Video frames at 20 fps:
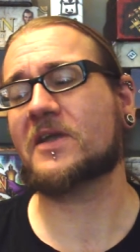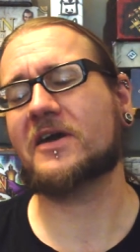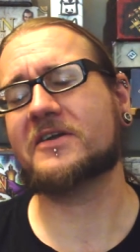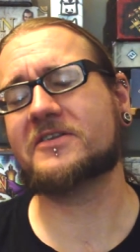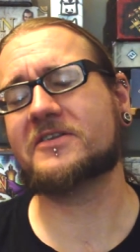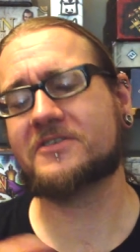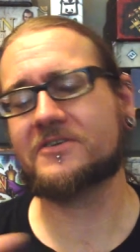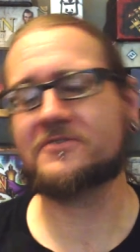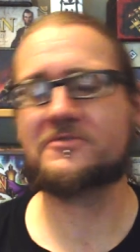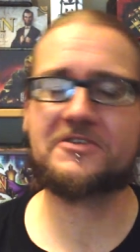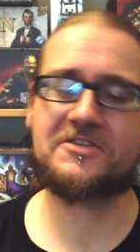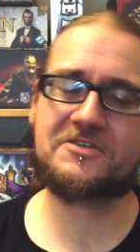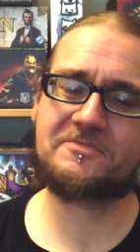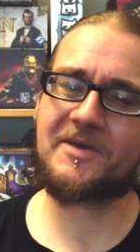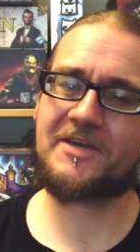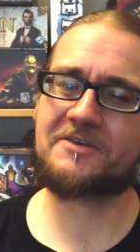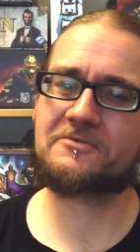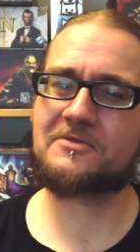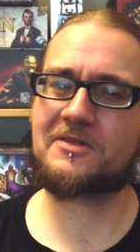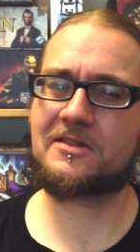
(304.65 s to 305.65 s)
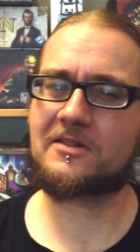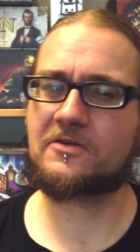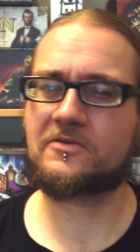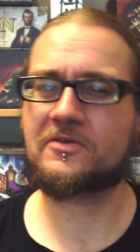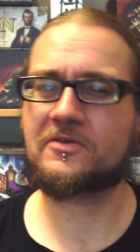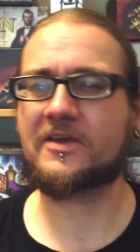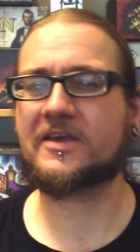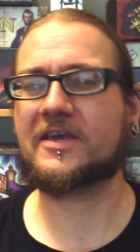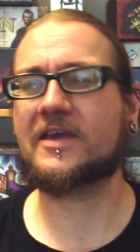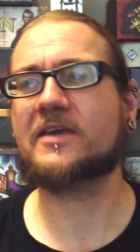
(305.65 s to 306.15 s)
I do suspect with a
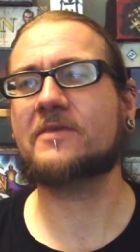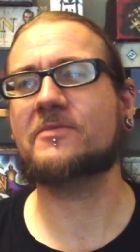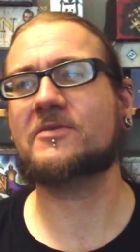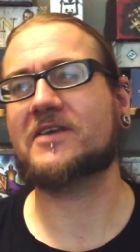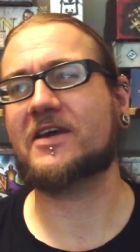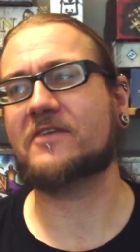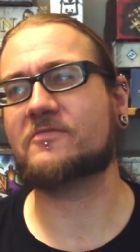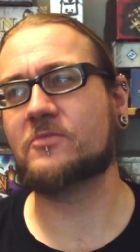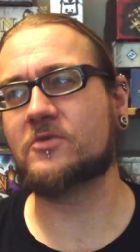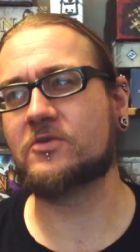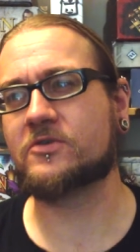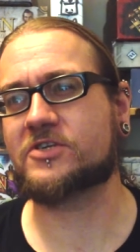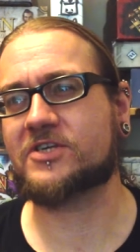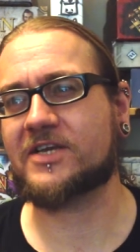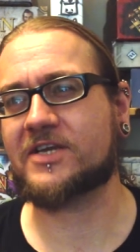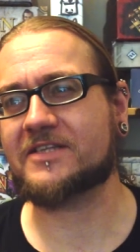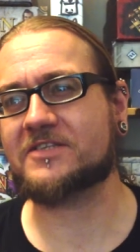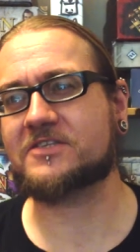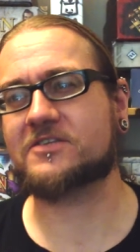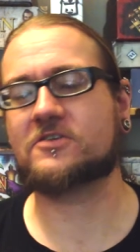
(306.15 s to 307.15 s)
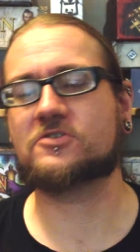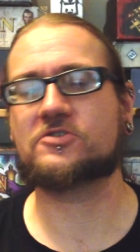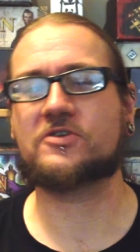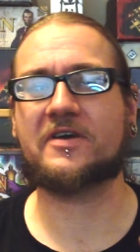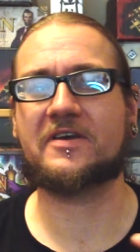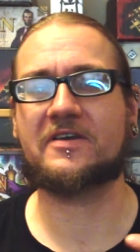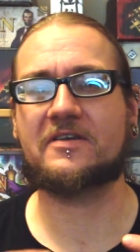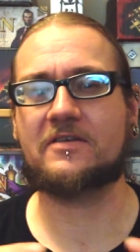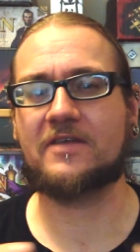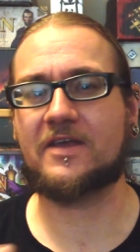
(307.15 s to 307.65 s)
longer game you'd have more chance to
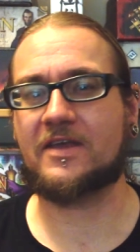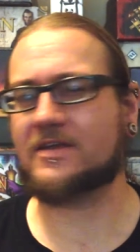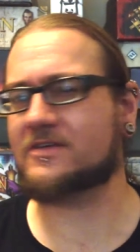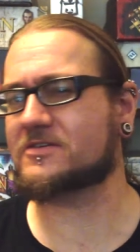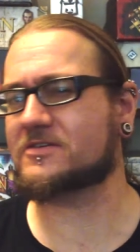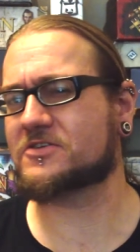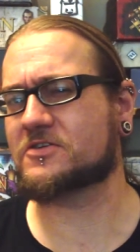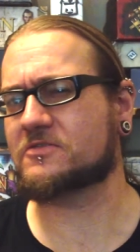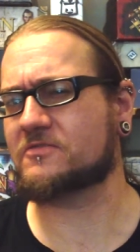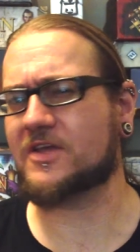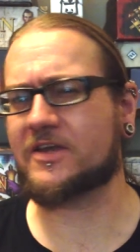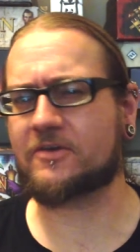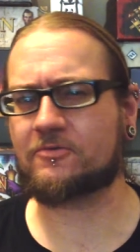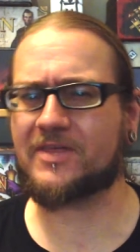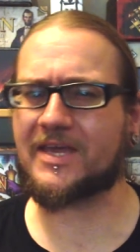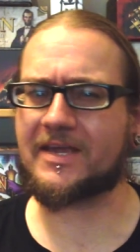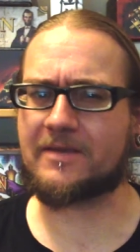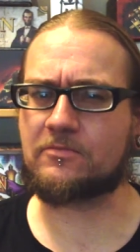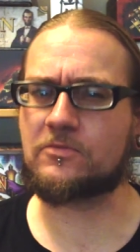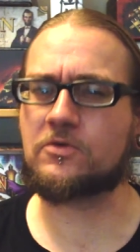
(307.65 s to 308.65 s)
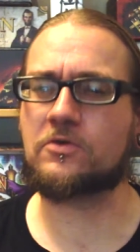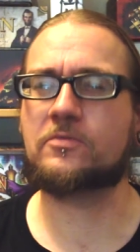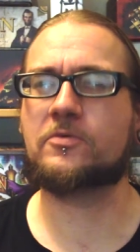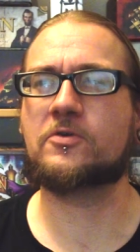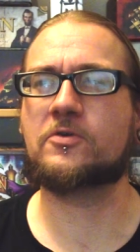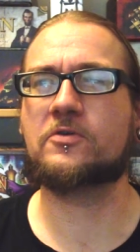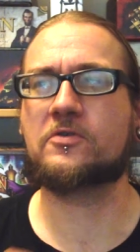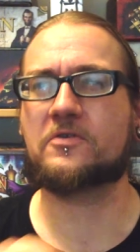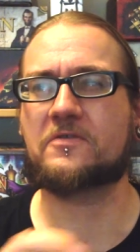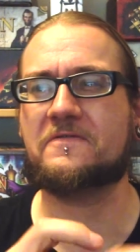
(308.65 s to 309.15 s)
try and, eh, sort of like with Ankh
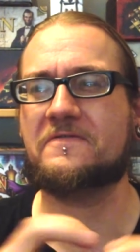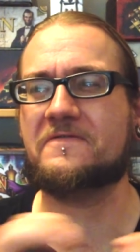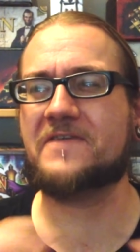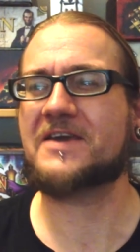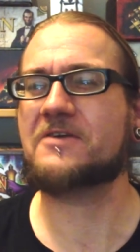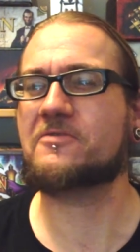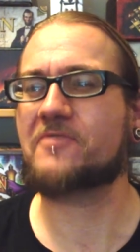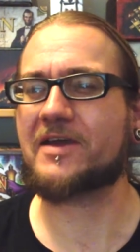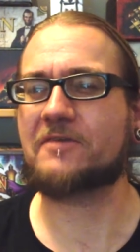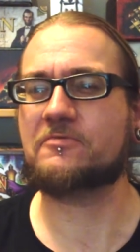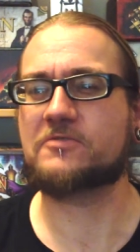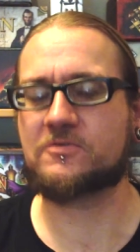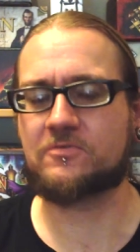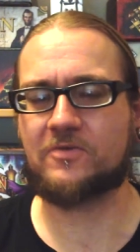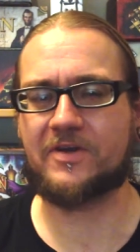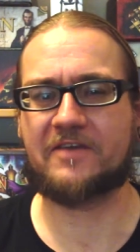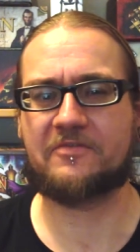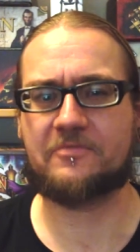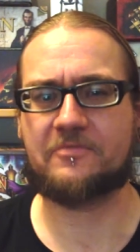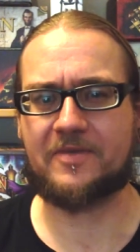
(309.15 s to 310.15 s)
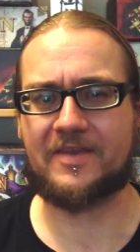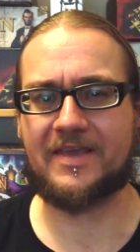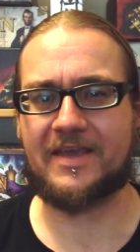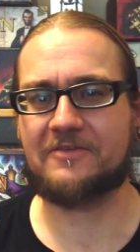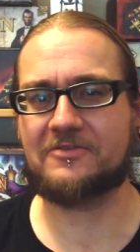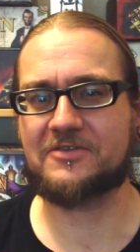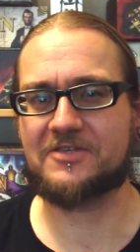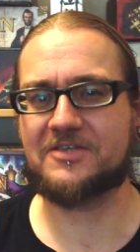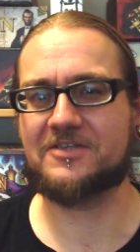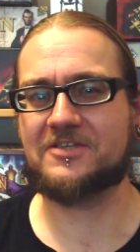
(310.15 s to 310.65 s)
Morpork, figure out what everybody
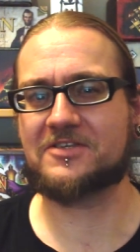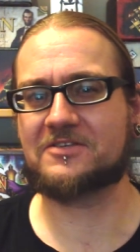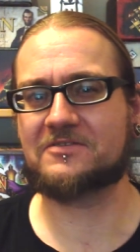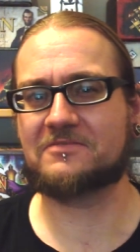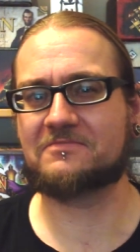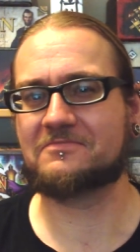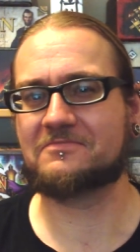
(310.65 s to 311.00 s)
else's